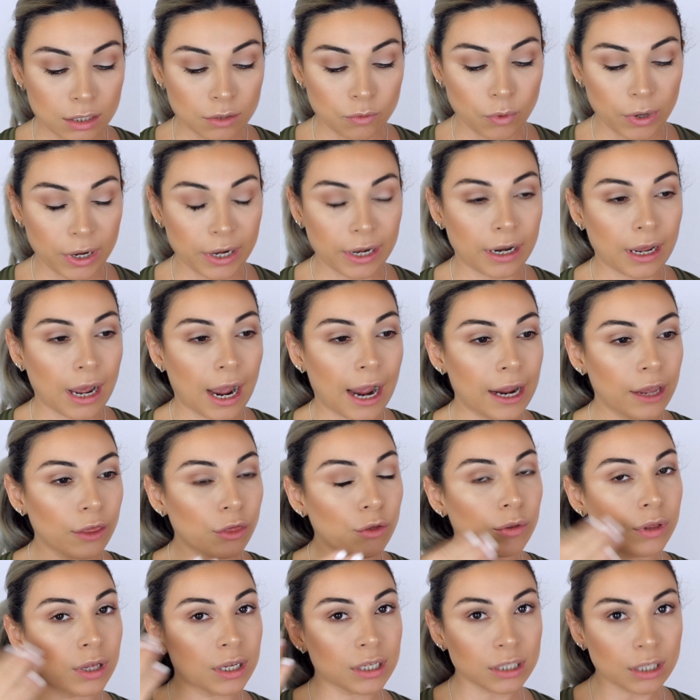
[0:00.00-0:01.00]
When I
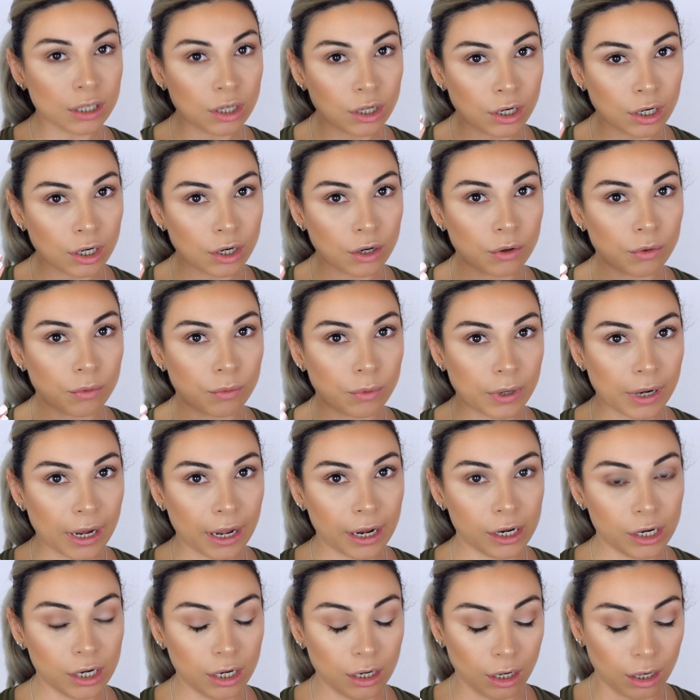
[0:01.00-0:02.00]
do this look, what
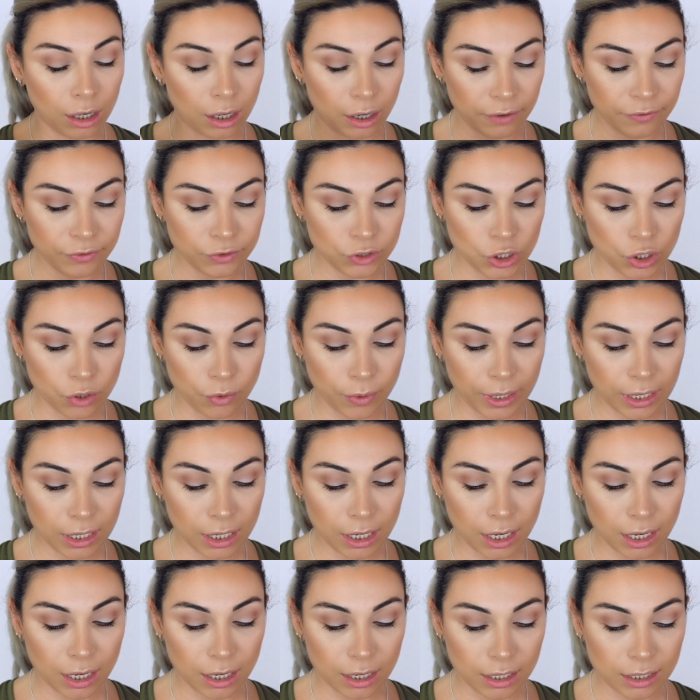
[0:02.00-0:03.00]
I love doing
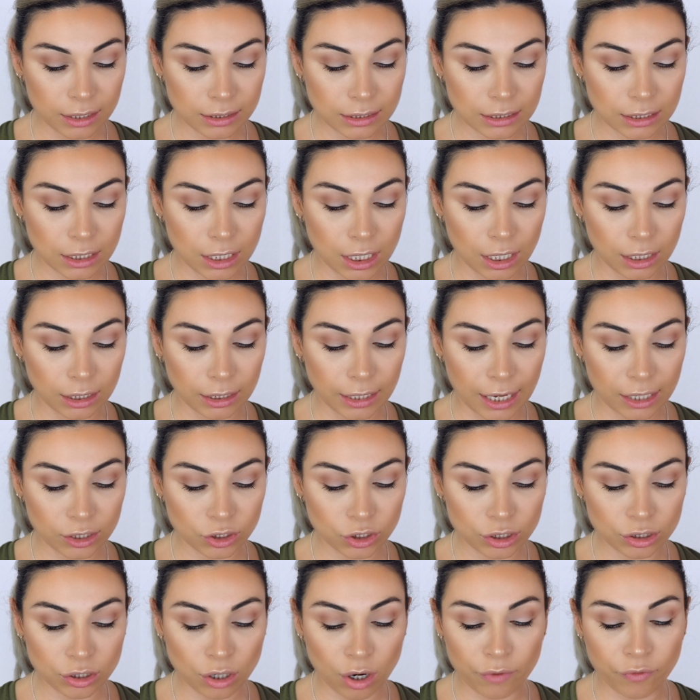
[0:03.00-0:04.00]
is cut
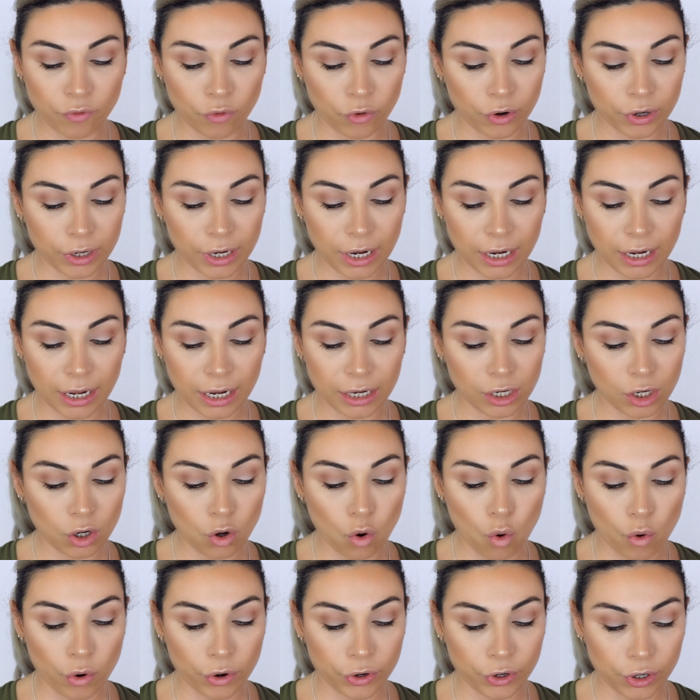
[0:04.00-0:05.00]
lashes off or get any
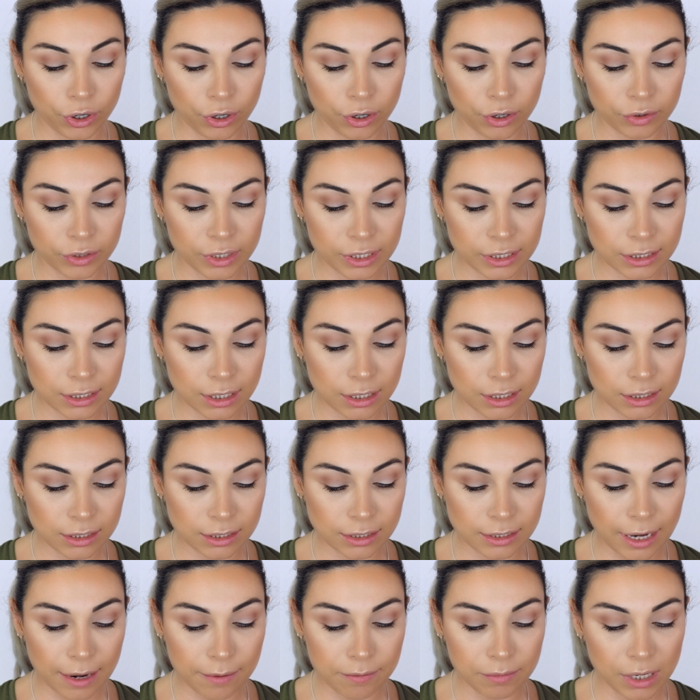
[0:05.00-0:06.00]
corner. This is
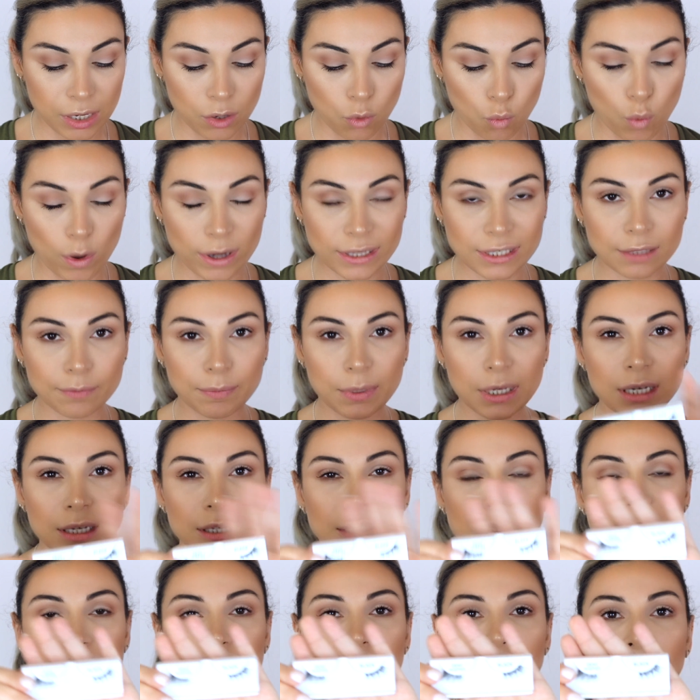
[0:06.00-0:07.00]
Demi
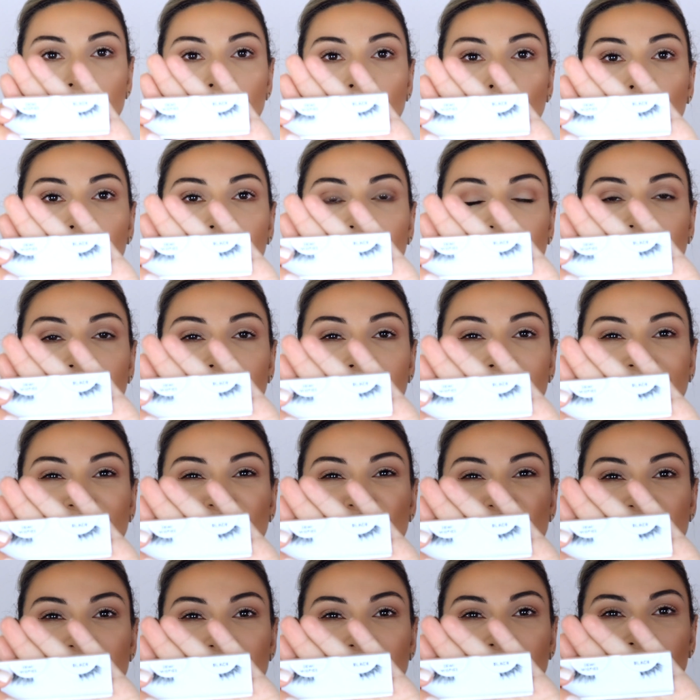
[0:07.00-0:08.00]
Wispies. What I did, I
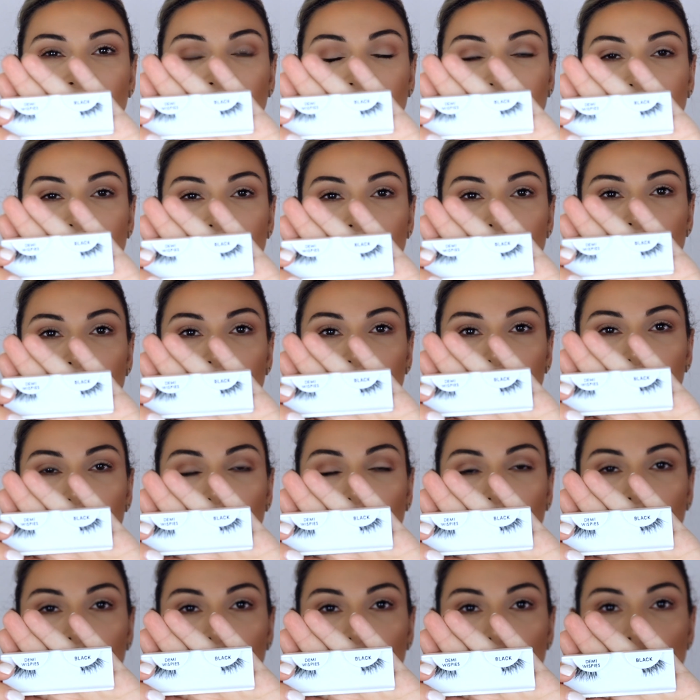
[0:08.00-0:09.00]
just cut them and
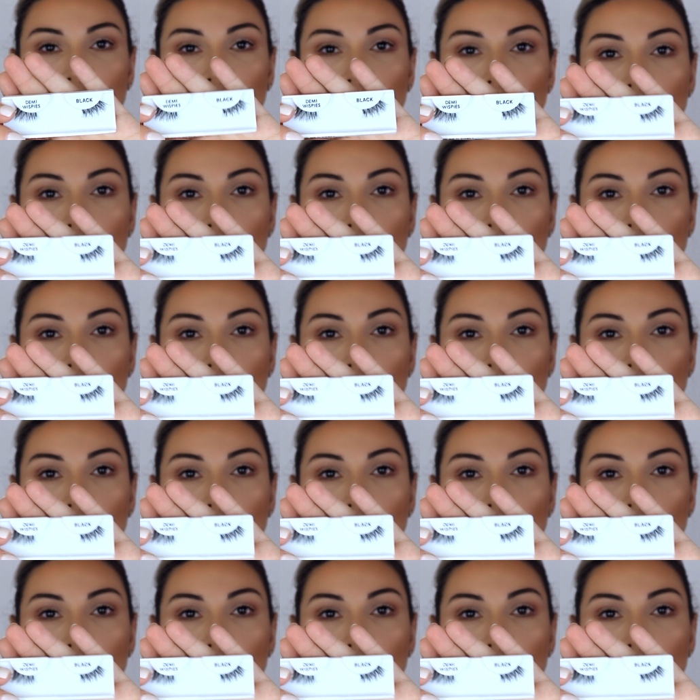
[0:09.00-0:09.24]
made it into